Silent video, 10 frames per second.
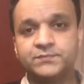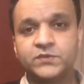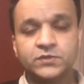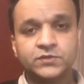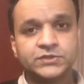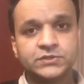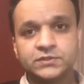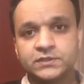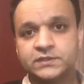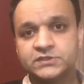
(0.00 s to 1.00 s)
you know,
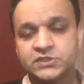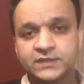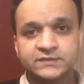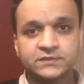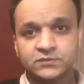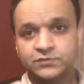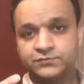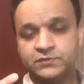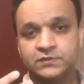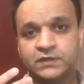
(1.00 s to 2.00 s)
your chances
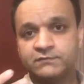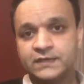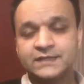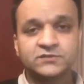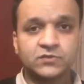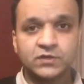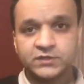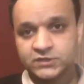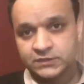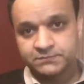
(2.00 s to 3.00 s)
of availing
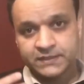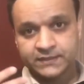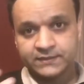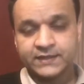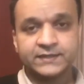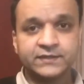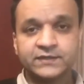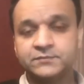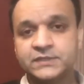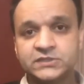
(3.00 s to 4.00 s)
scholarship and getting
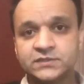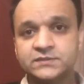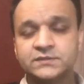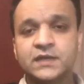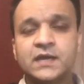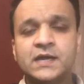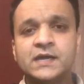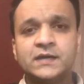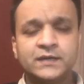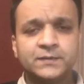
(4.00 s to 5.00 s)
admissions.
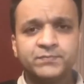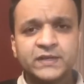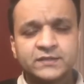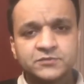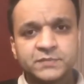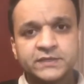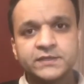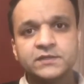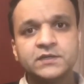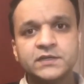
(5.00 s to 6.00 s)
It is
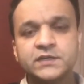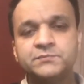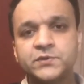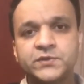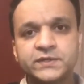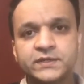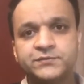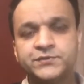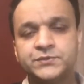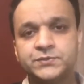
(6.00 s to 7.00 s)
particularly important
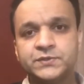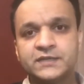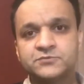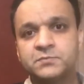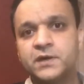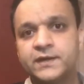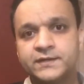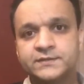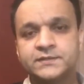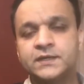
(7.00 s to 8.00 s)
if you
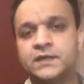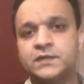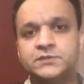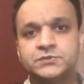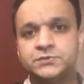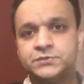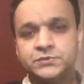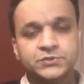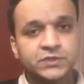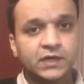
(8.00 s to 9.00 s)
aspire to
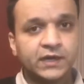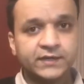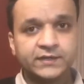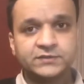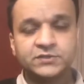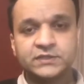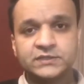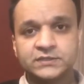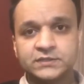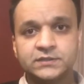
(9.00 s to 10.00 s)
do your higher
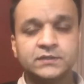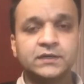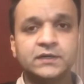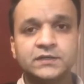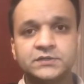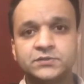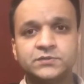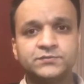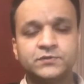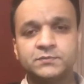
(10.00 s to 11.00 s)
education, you
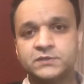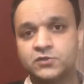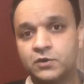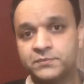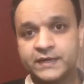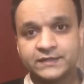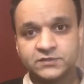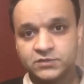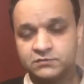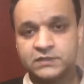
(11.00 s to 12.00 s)
know, from a
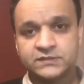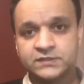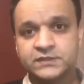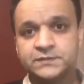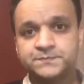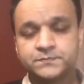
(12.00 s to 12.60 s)
top-ranked university,